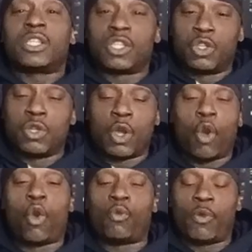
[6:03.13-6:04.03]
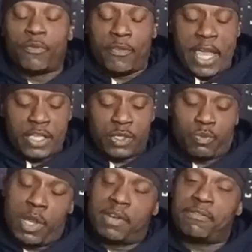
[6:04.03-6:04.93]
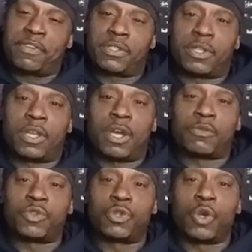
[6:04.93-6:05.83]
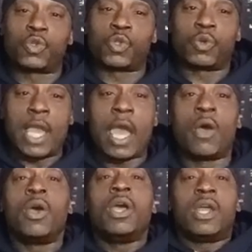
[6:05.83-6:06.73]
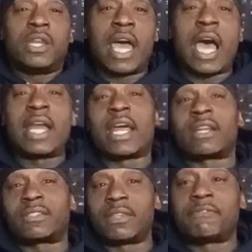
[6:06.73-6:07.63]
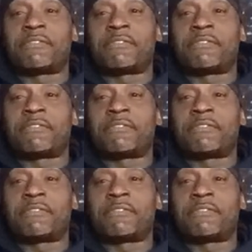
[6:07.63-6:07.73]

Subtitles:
to do the old-fashioned way, the fisticuffs, you know. So now, 9 out of 10